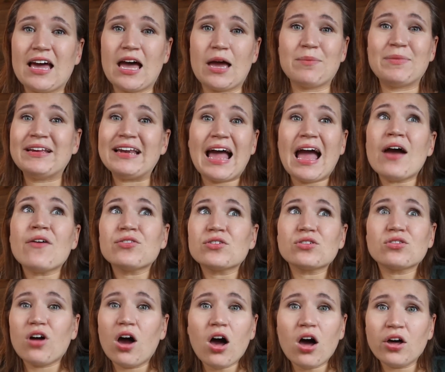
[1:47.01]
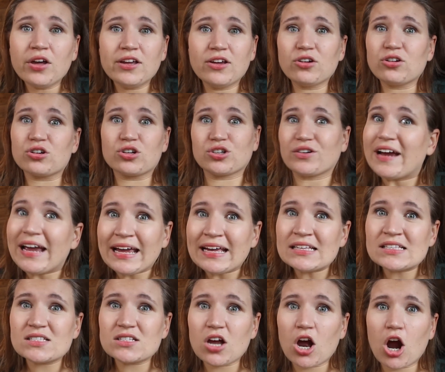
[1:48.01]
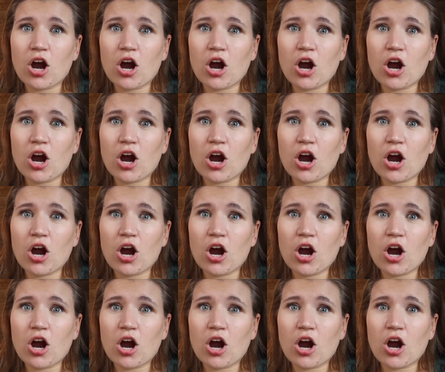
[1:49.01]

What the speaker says: I mean, after all, your grades